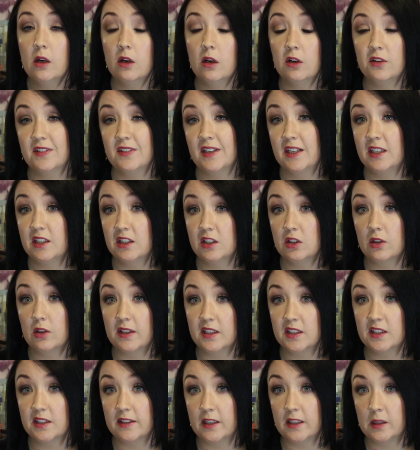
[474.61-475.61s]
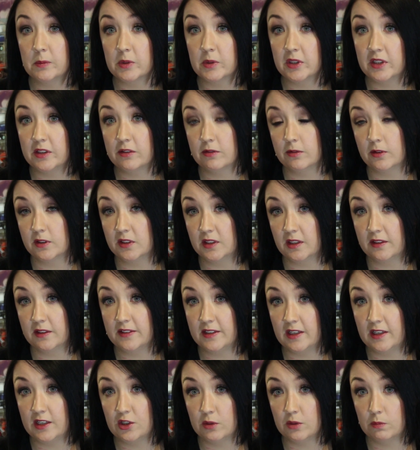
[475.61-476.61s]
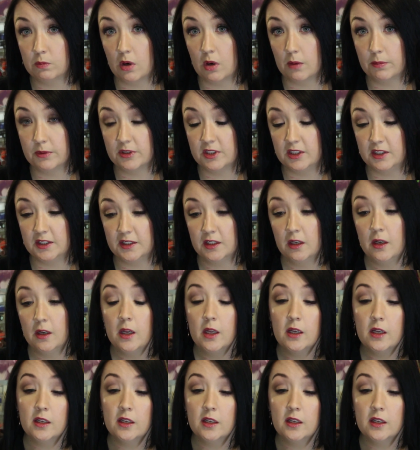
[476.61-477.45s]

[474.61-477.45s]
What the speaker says: contains niacinamide for its anti-aging properties.